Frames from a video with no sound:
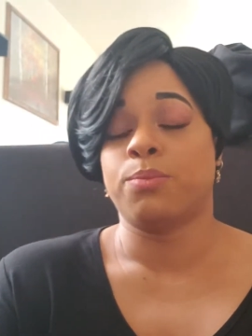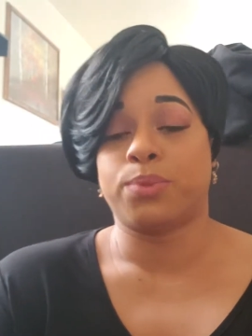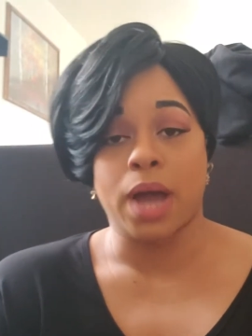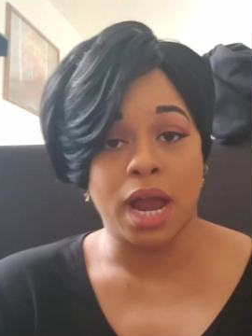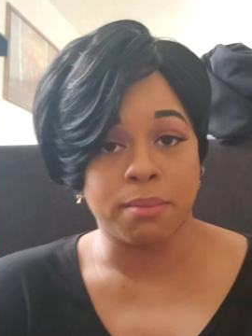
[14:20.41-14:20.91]

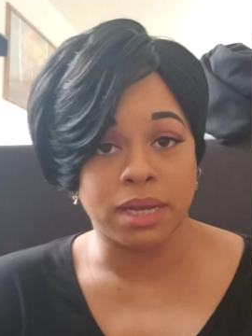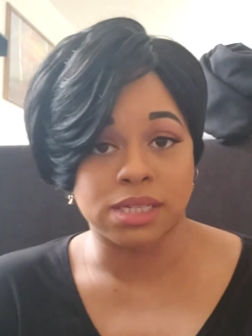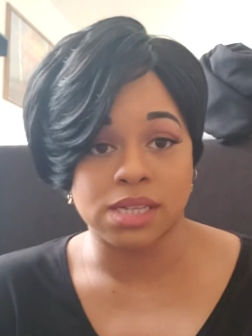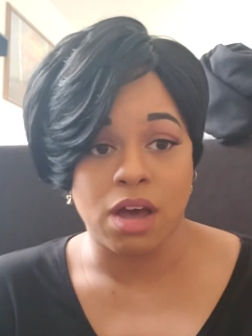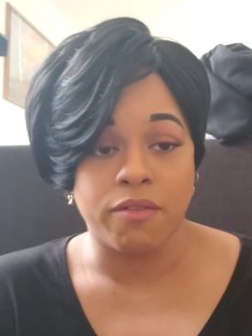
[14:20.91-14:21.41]
proud of
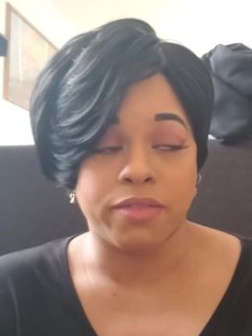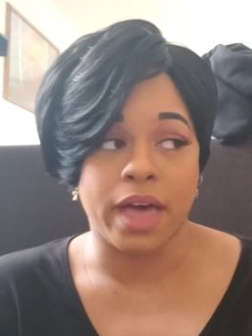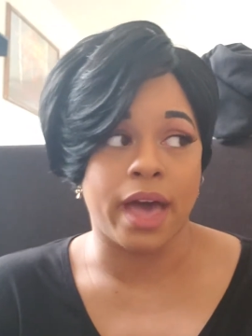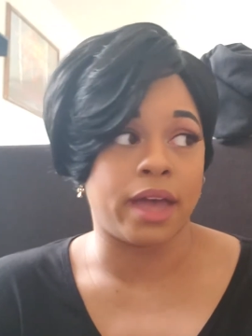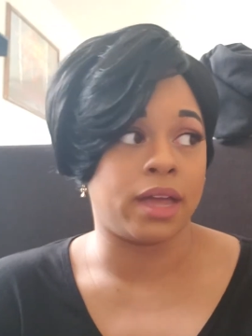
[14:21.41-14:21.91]
myself
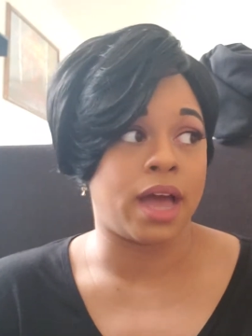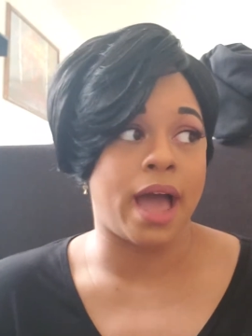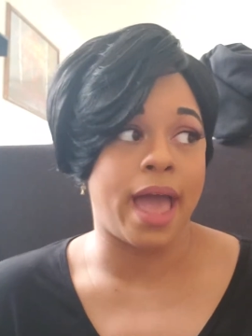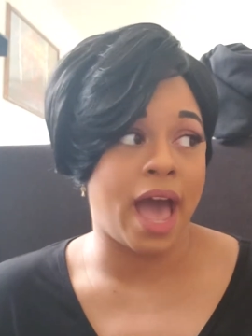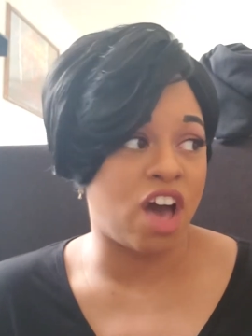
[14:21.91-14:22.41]
that
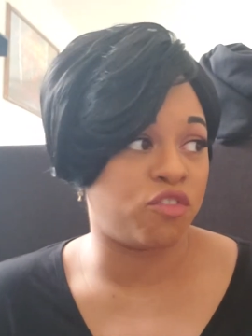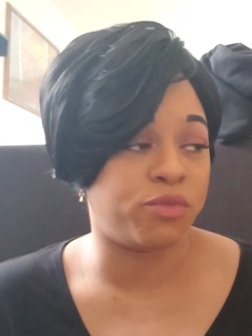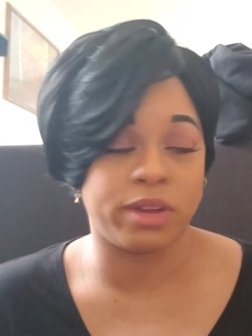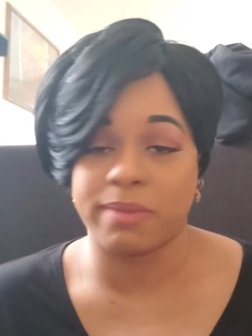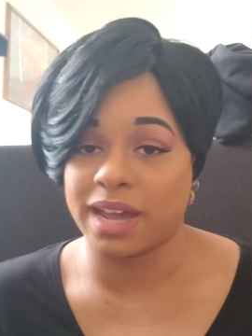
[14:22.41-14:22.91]
I have
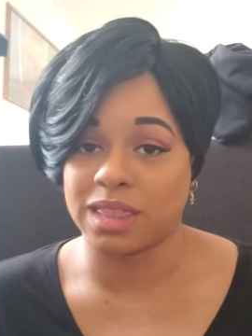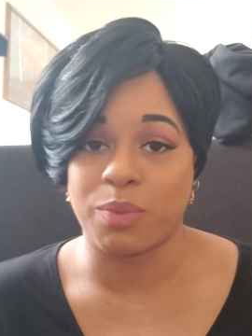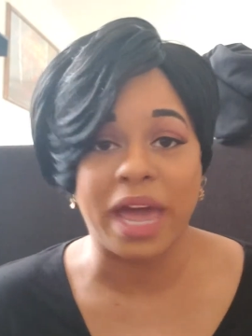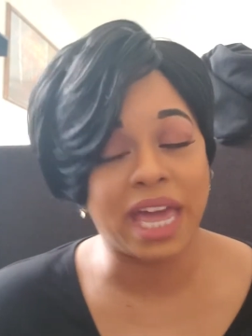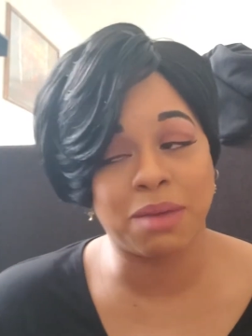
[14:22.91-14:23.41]
been making the
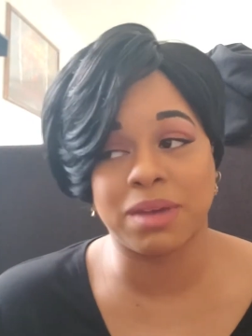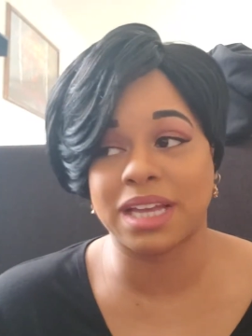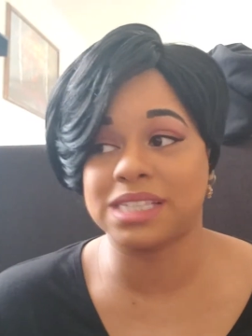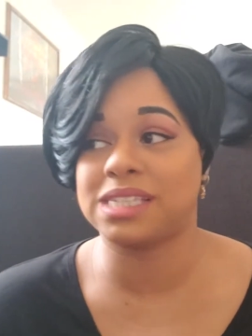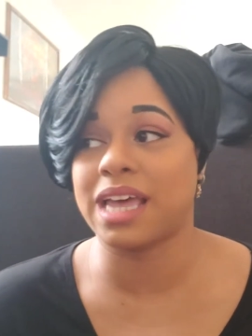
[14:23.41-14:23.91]

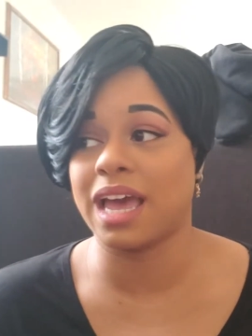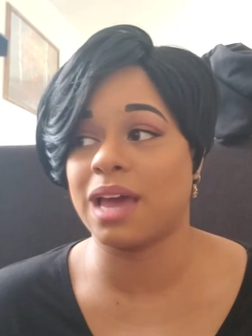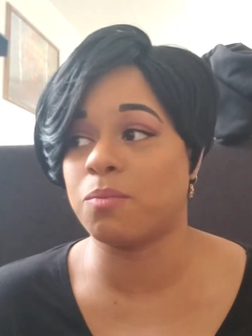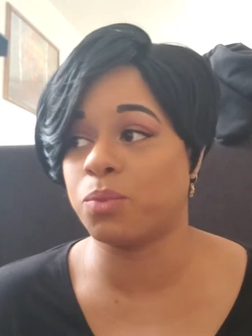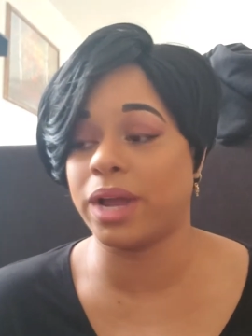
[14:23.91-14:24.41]
payments
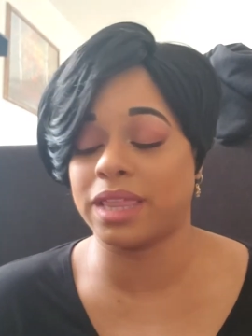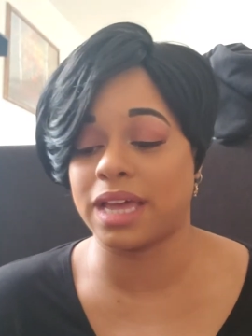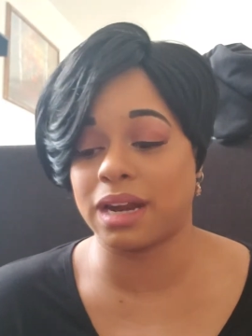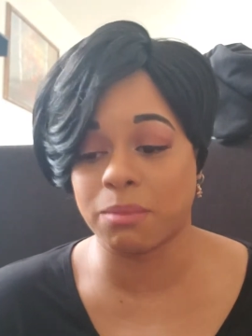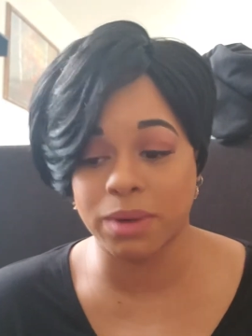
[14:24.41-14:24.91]
and bringing
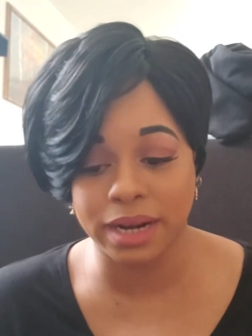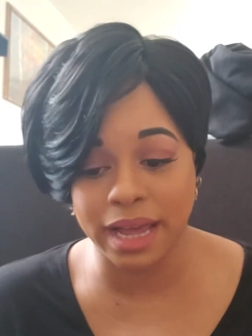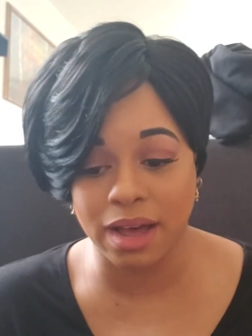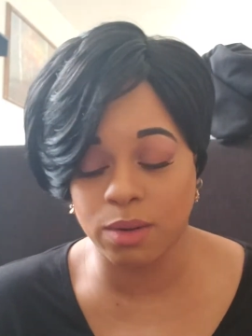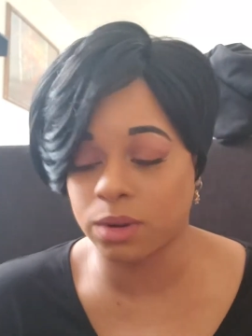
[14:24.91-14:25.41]
that number
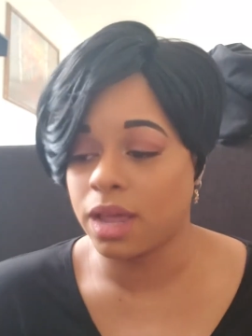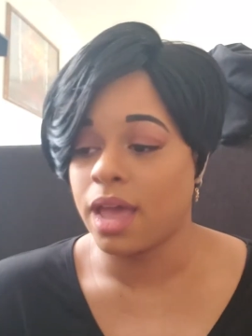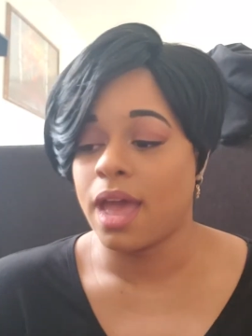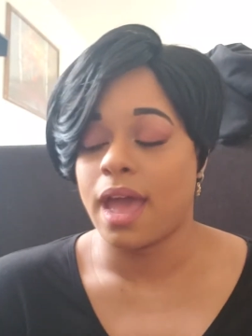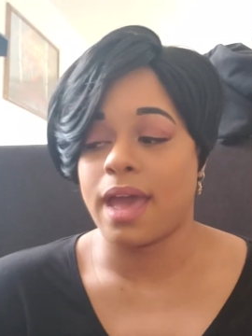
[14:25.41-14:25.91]
down
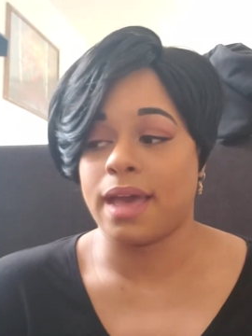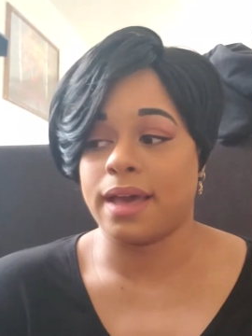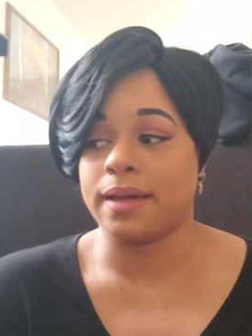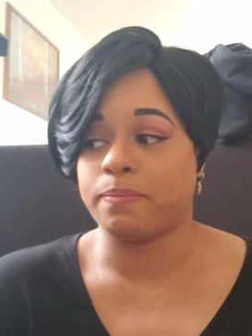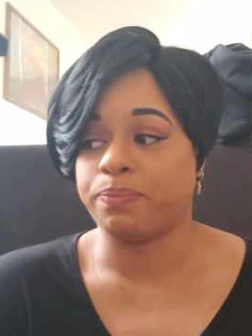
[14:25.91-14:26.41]

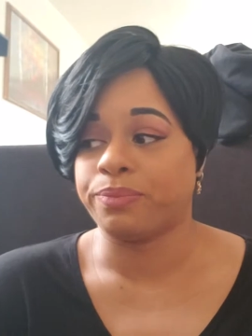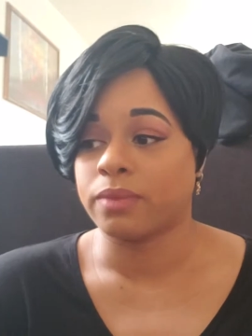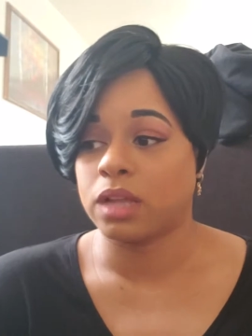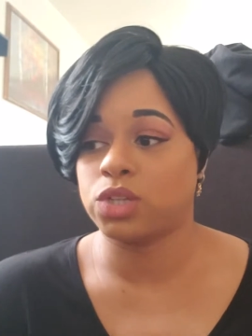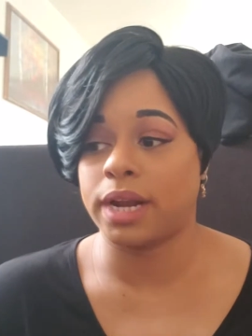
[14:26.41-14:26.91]
and
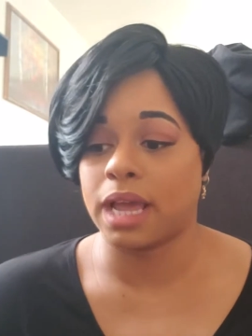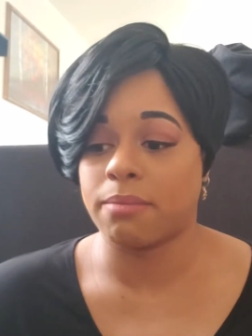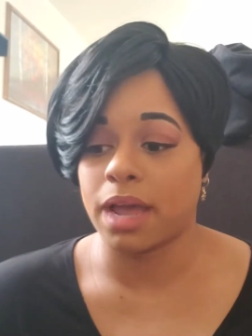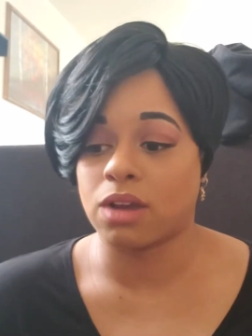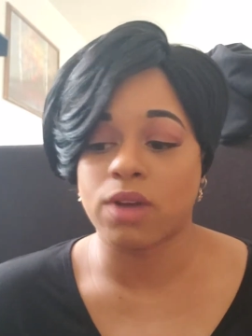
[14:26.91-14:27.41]
trying to get
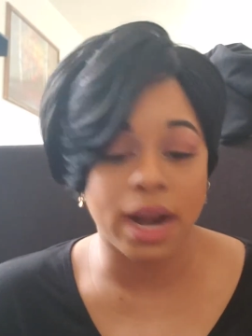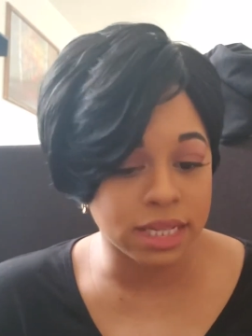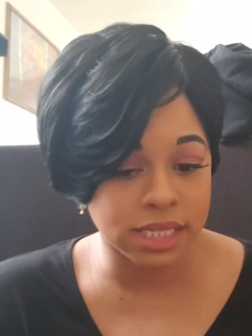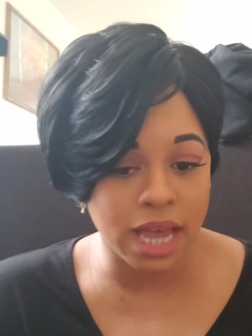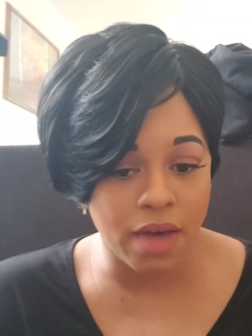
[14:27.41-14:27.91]
my credit
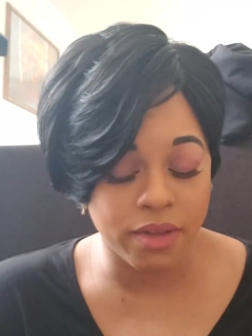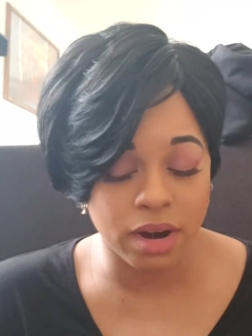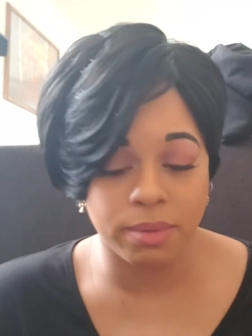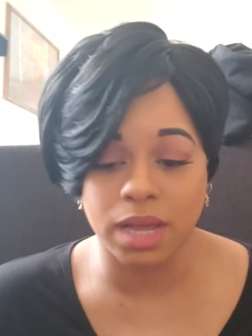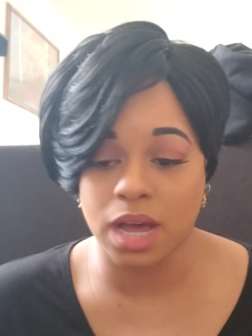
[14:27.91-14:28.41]

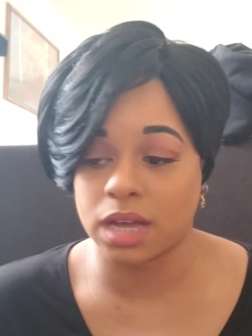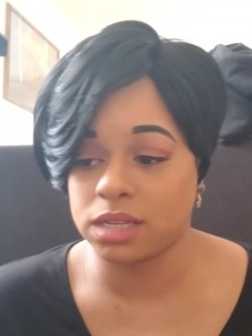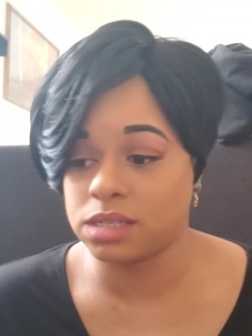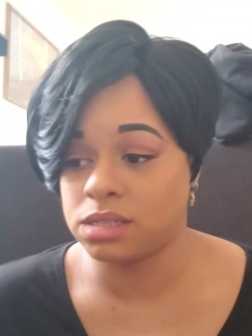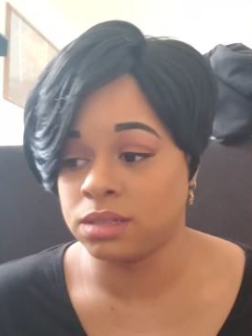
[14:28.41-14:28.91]
together,
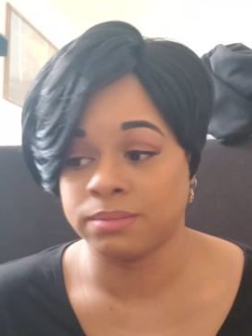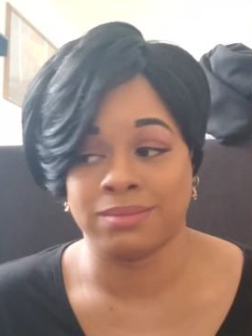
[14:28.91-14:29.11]
because